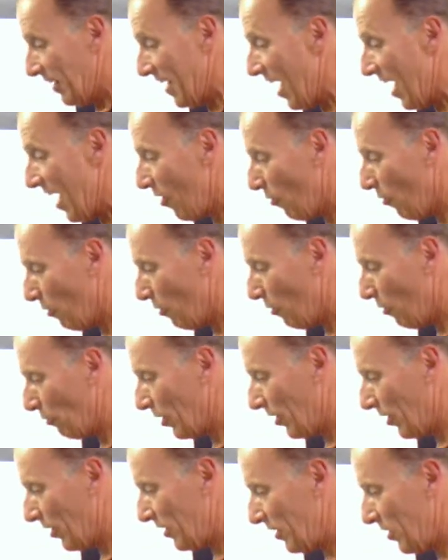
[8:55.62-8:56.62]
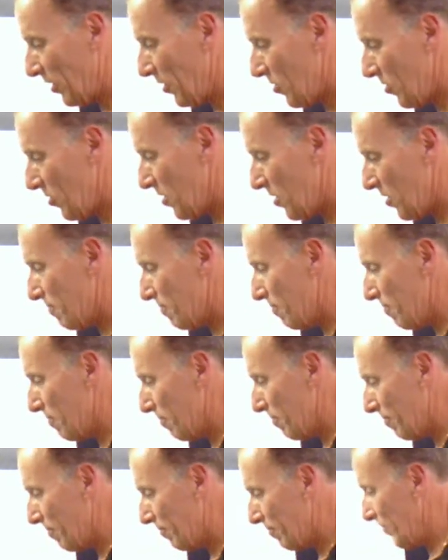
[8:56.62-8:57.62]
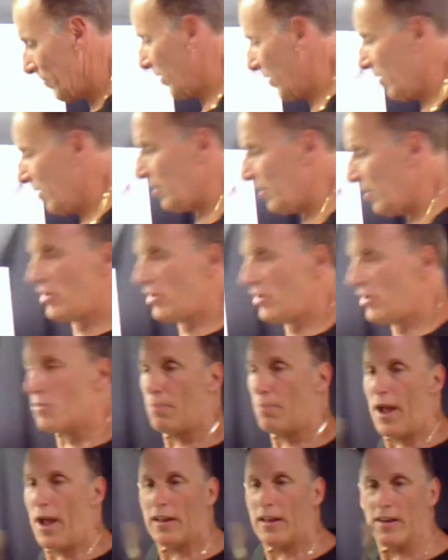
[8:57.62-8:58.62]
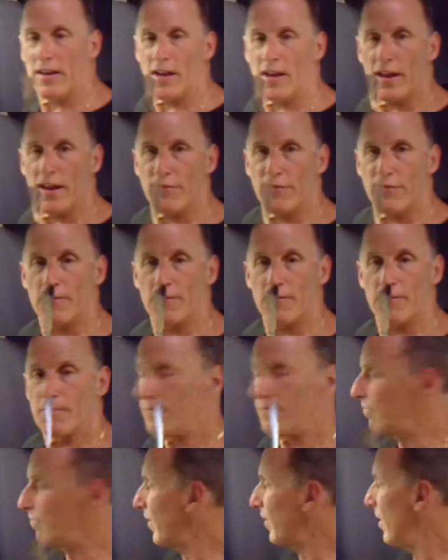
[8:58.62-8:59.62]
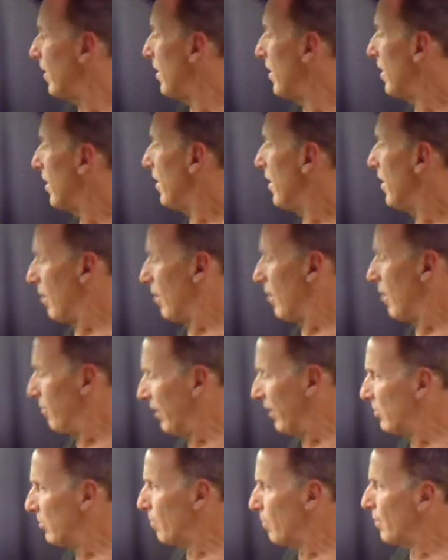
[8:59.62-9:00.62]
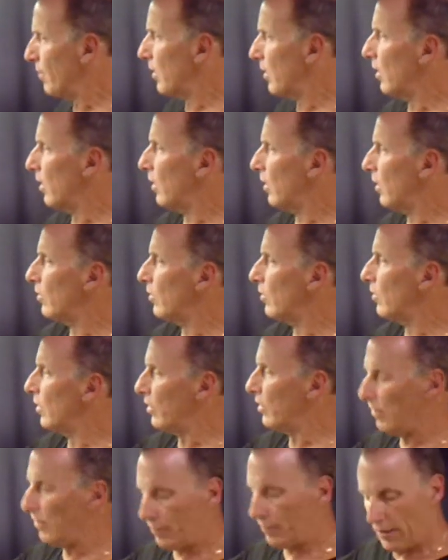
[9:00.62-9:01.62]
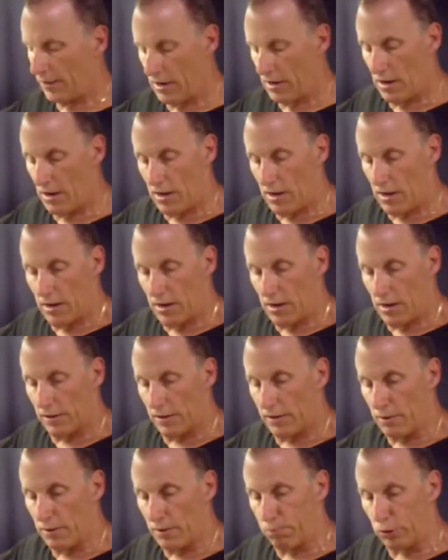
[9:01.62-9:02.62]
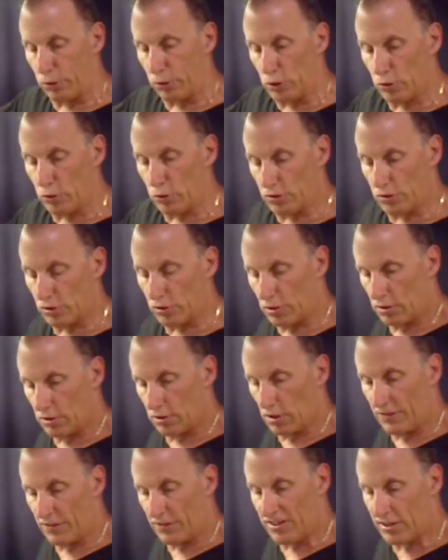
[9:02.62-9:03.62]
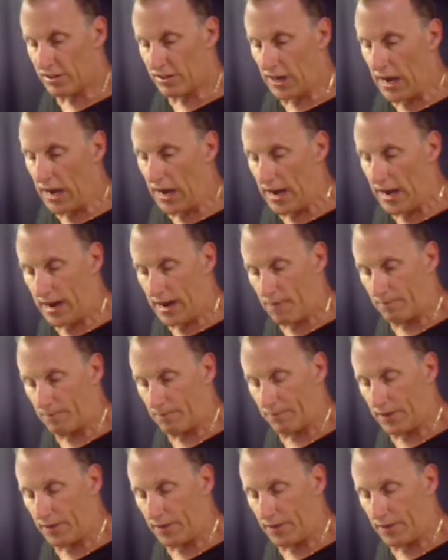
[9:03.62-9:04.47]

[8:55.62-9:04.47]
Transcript: Now what we're going to do, take your palette knife. I mixed up a color of the blues of the sky